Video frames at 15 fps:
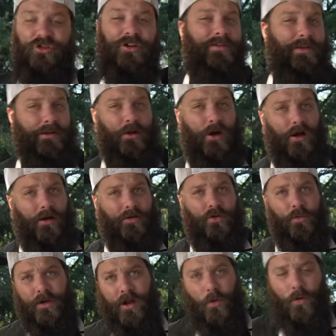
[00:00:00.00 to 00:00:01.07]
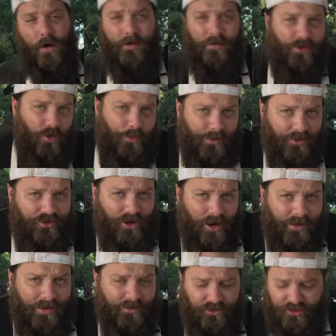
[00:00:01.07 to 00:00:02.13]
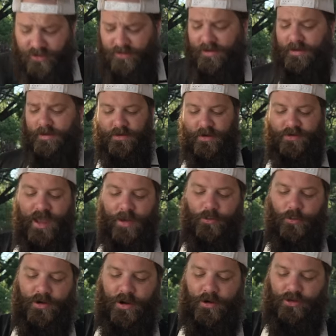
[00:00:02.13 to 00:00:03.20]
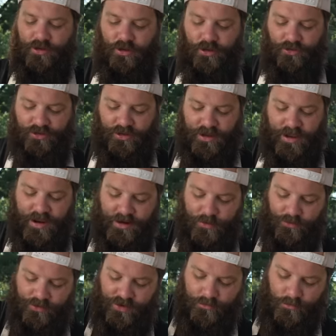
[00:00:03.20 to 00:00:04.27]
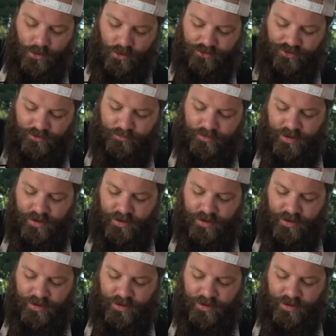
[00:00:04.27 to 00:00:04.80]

chili dogs, so we don't want a super chunky chili. So at that point, I would usually hit it with the immersion